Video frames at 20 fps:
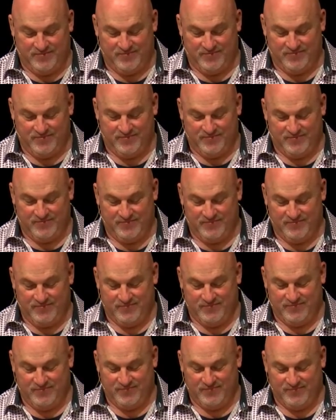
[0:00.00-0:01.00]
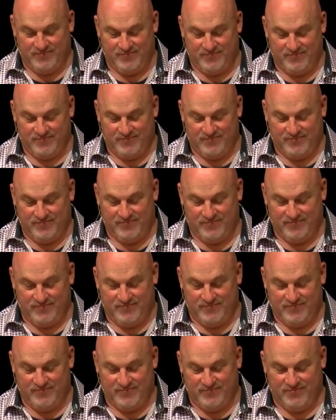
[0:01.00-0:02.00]

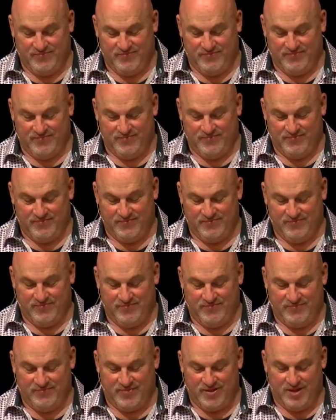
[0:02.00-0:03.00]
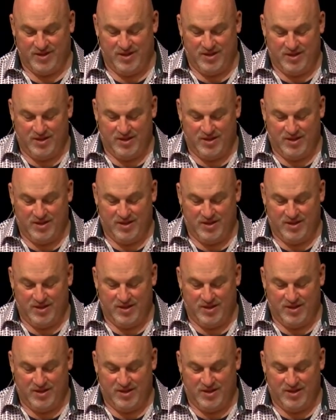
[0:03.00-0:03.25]
[no speech]